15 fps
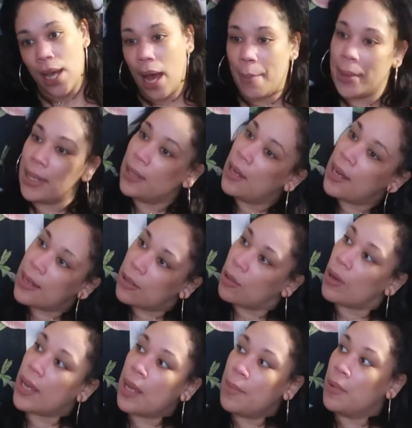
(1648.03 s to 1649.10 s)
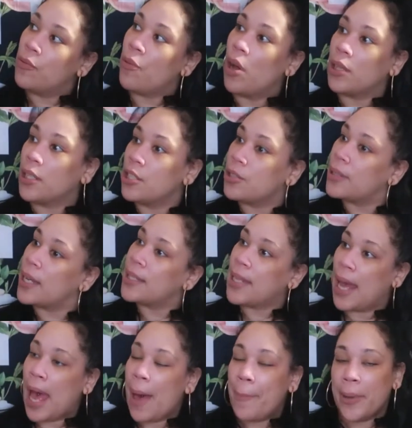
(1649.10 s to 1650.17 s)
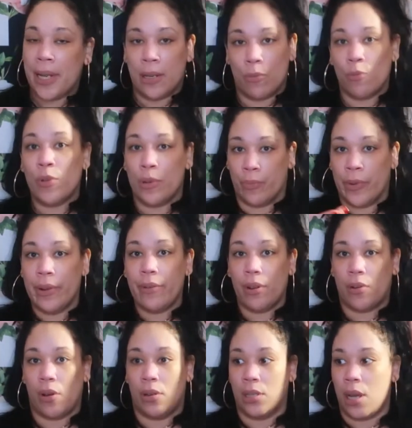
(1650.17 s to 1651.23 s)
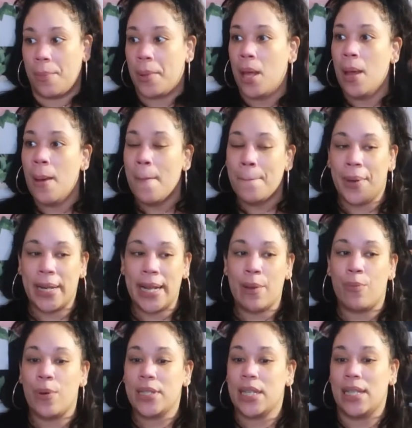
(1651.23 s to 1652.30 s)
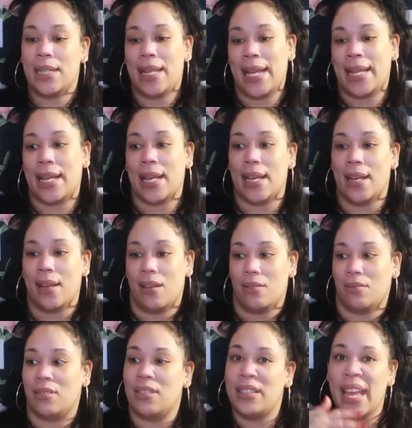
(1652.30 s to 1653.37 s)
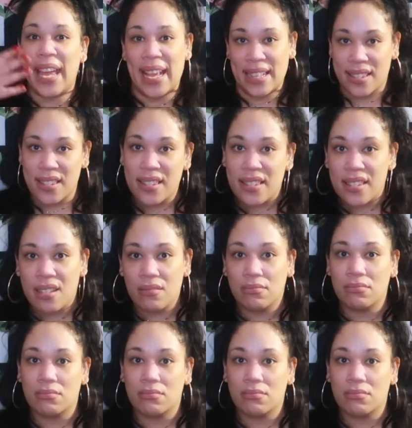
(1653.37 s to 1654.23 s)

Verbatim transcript: I mean, don't get me wrong, there's things that happened when we were growing up, but it wasn't like this